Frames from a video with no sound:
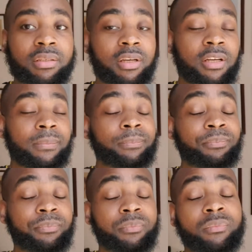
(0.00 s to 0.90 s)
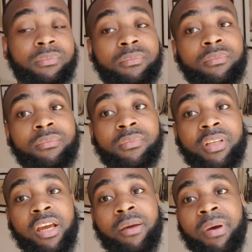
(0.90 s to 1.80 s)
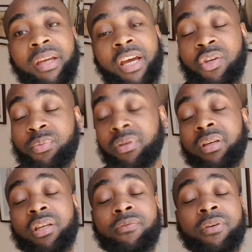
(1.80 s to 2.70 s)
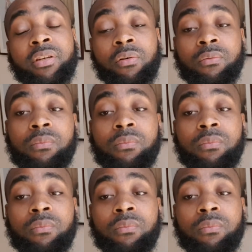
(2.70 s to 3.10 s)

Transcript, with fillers: Um, yeah, man, catch me on the next video.